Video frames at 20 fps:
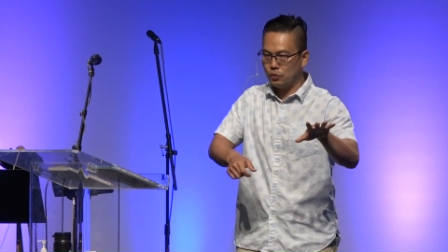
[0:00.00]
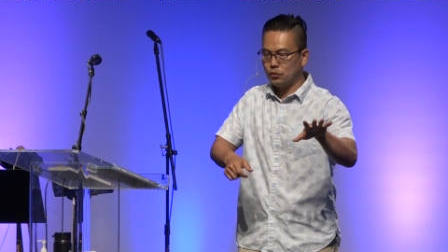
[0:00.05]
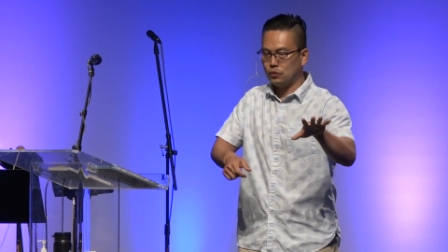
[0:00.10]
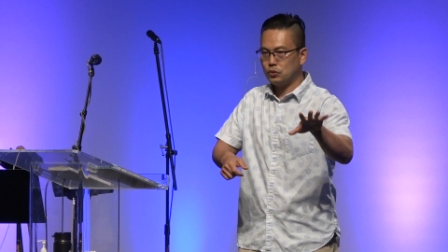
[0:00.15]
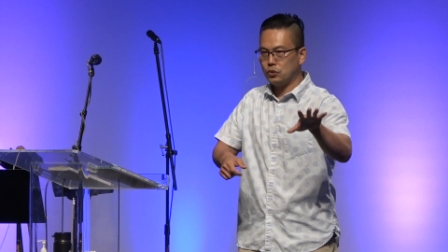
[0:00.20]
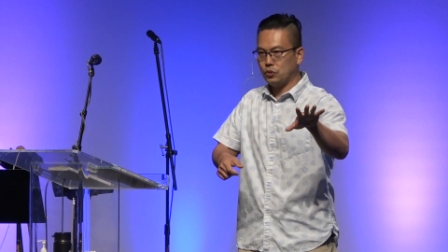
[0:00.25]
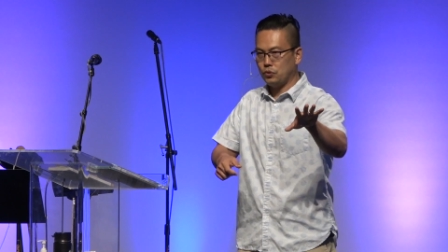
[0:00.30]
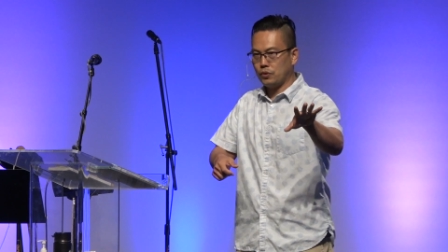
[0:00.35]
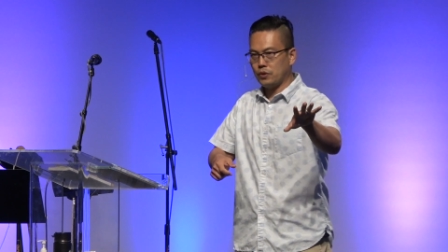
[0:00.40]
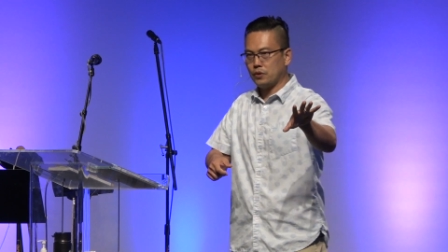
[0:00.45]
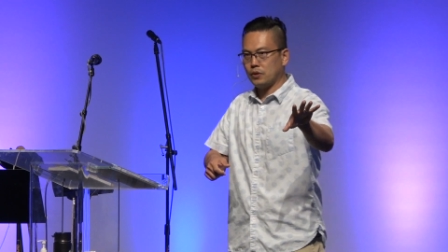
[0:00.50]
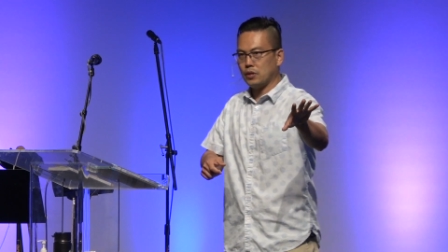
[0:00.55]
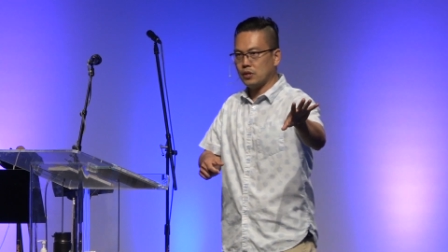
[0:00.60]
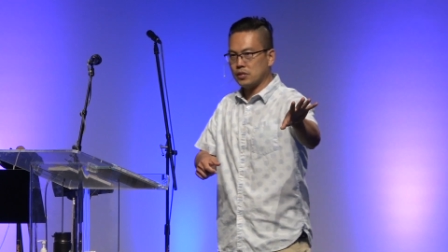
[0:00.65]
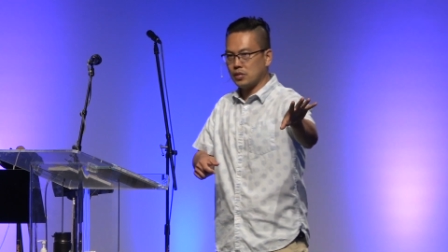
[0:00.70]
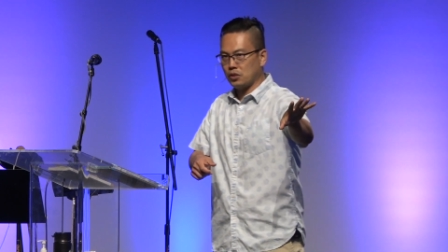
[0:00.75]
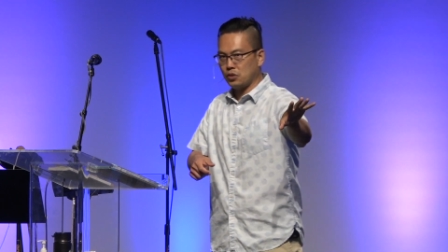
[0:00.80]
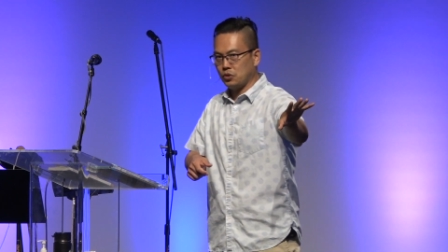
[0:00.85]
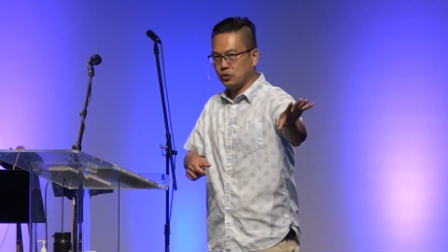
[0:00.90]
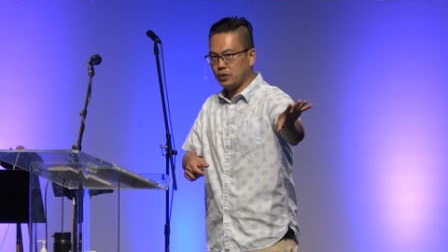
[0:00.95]
do the things
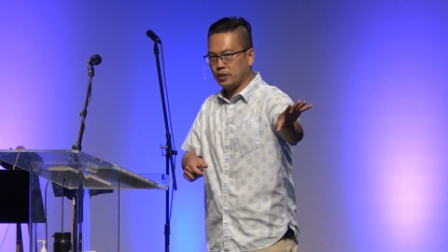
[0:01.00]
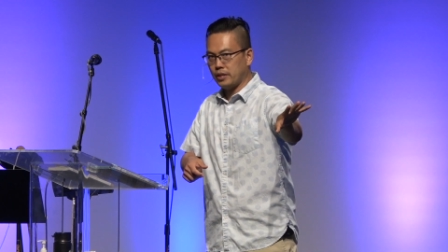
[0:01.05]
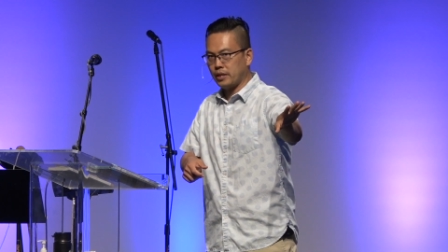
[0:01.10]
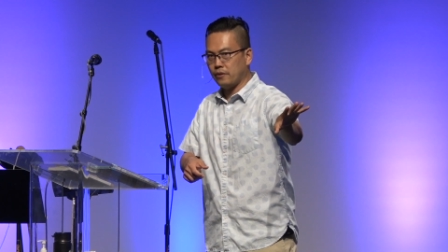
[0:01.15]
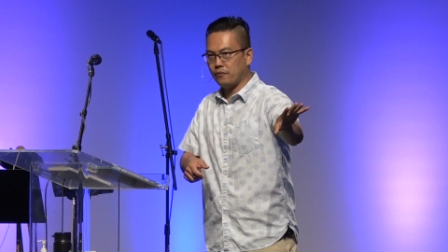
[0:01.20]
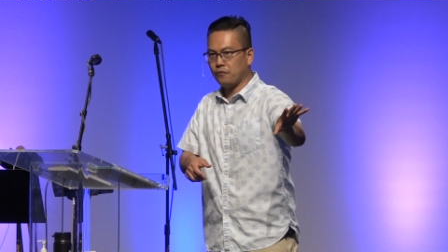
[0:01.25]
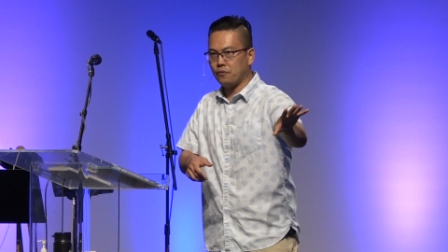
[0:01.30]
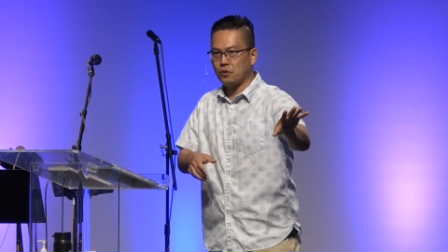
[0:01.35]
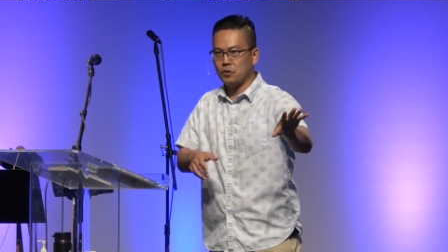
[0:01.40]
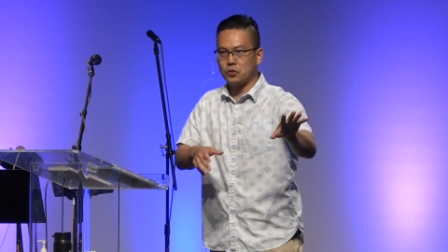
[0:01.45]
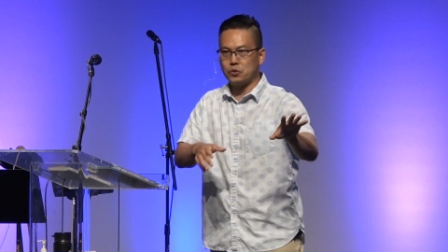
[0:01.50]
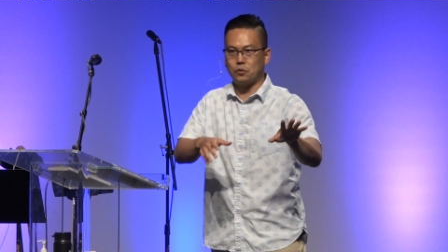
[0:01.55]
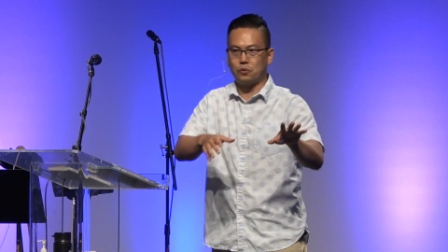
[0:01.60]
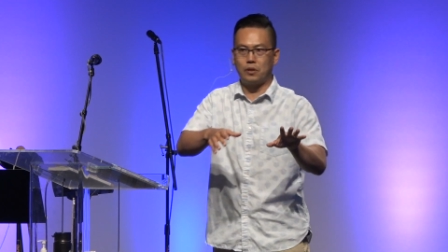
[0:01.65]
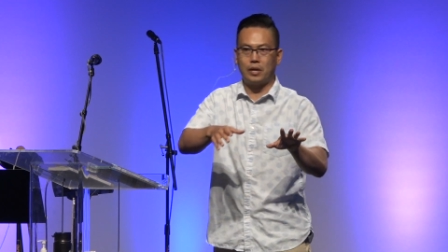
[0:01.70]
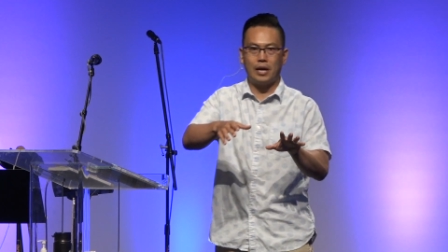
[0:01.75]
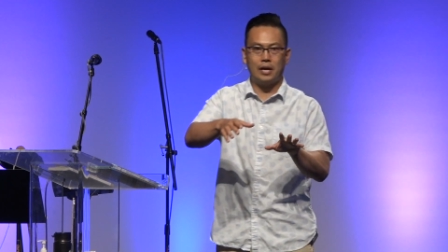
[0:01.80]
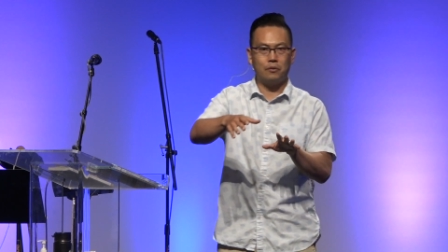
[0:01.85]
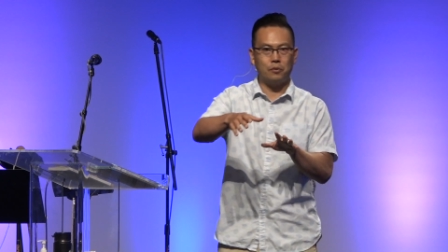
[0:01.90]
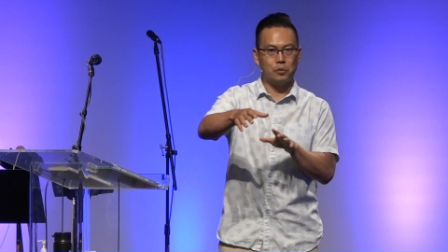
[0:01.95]
that you did at first,
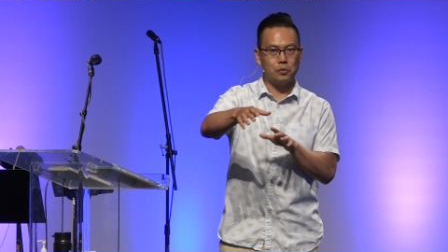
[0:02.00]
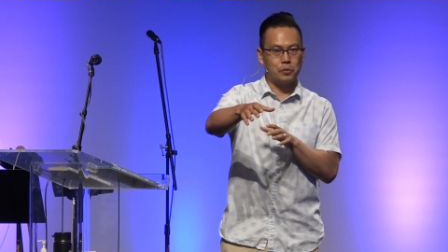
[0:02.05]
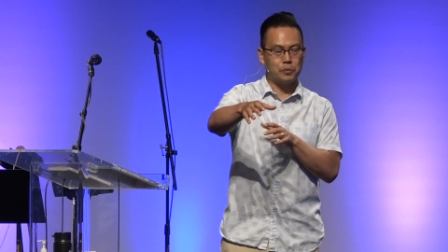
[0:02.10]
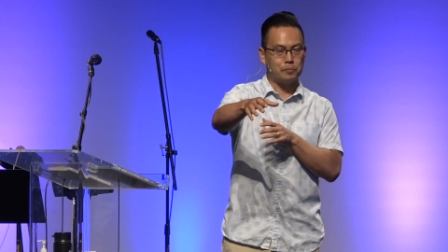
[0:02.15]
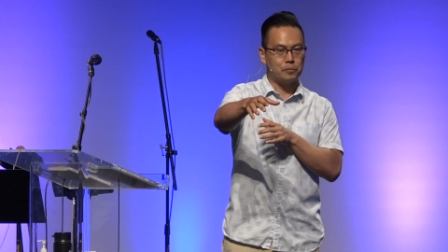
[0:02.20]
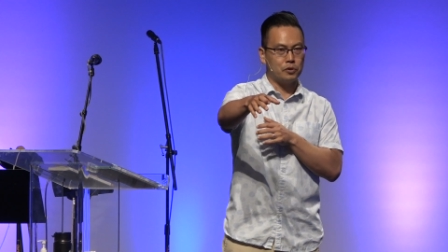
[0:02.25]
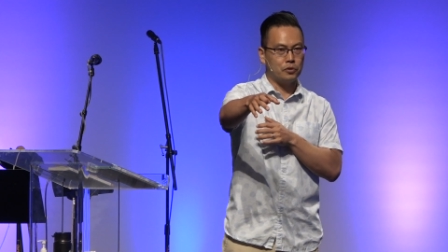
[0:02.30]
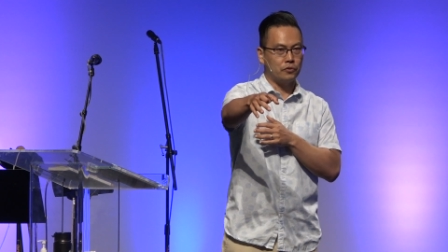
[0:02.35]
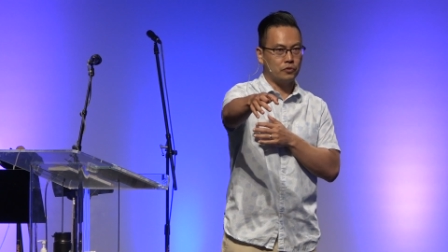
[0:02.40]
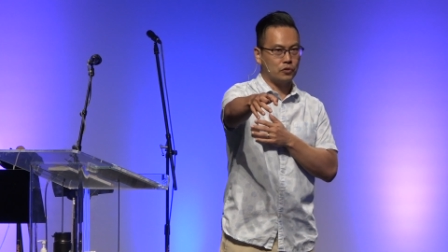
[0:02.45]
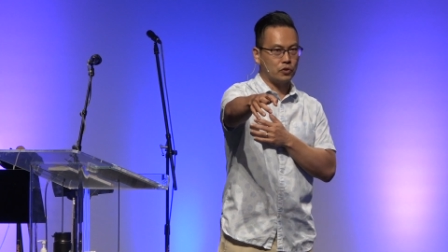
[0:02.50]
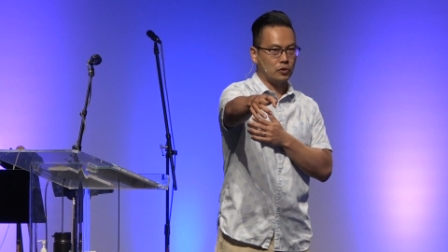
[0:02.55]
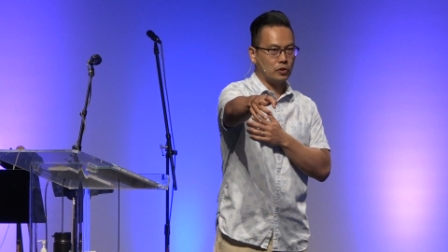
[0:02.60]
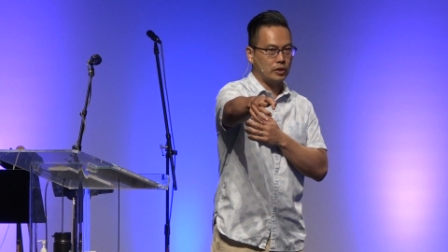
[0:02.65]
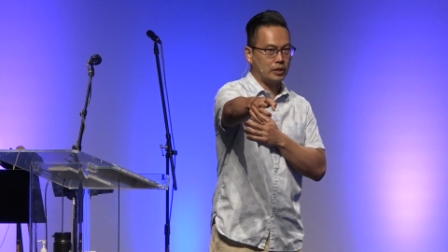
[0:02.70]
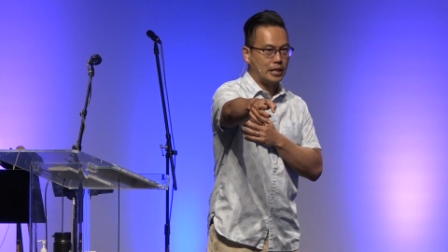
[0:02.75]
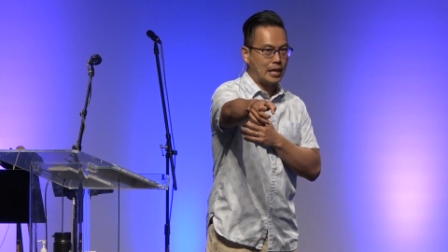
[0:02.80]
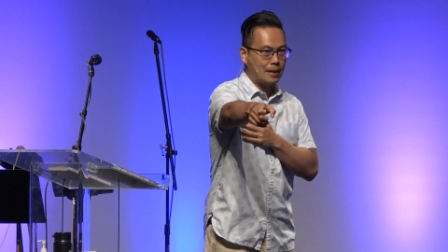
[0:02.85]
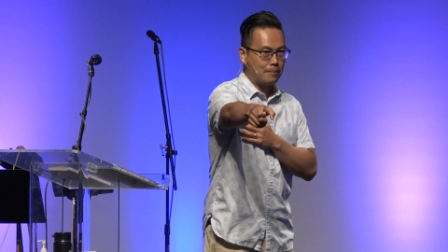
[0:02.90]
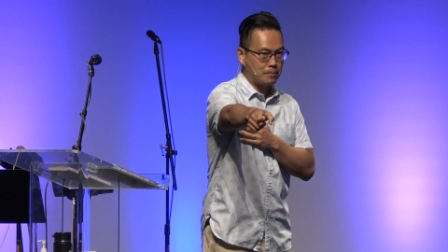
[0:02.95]
or I will remove your
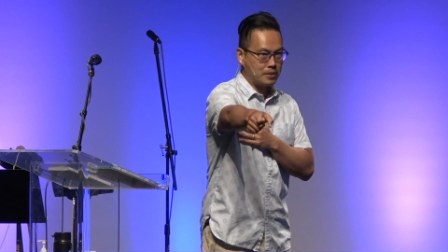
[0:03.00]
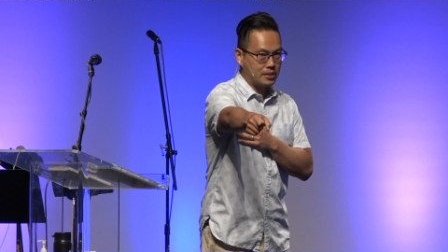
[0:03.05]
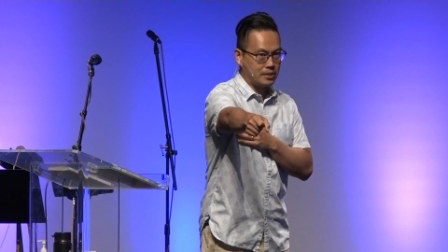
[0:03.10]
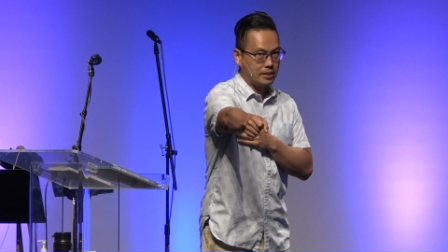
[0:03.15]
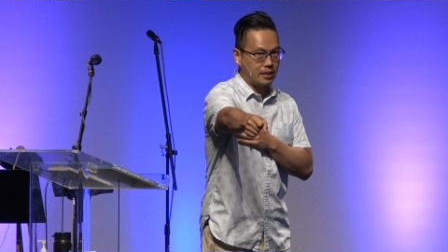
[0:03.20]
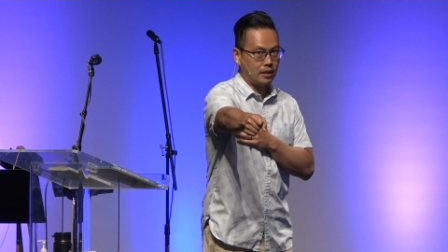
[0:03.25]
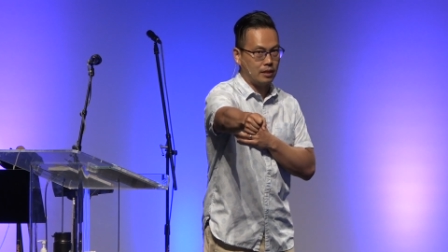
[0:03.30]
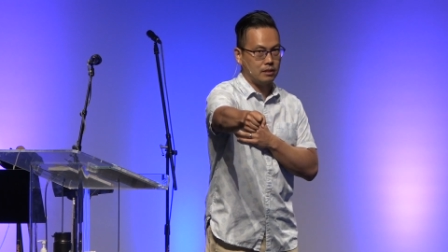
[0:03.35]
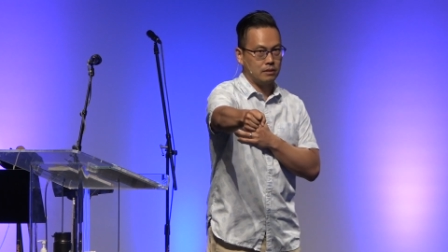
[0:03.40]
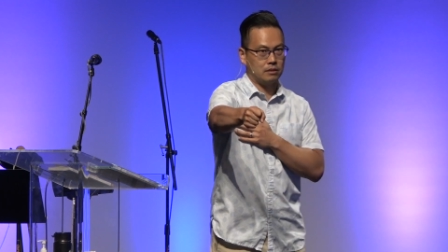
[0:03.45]
lampstand